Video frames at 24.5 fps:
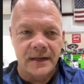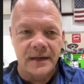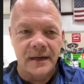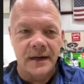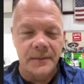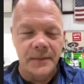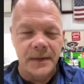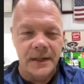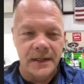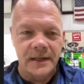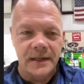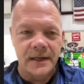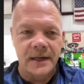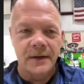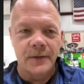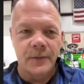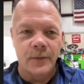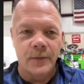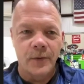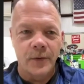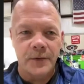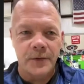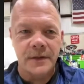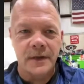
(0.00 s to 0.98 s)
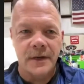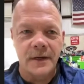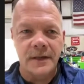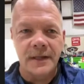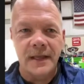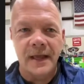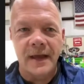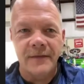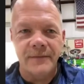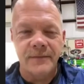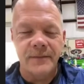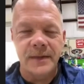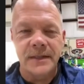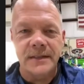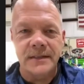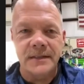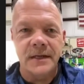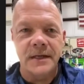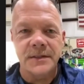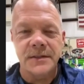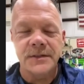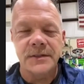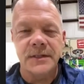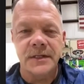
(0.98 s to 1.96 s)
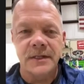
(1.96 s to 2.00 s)
come in to get worked on, haven't been
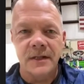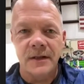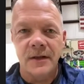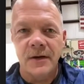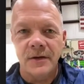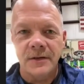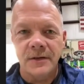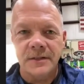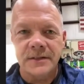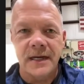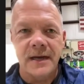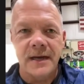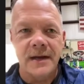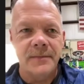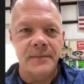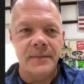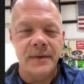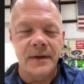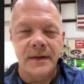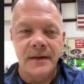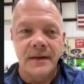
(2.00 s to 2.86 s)
touched in a long time.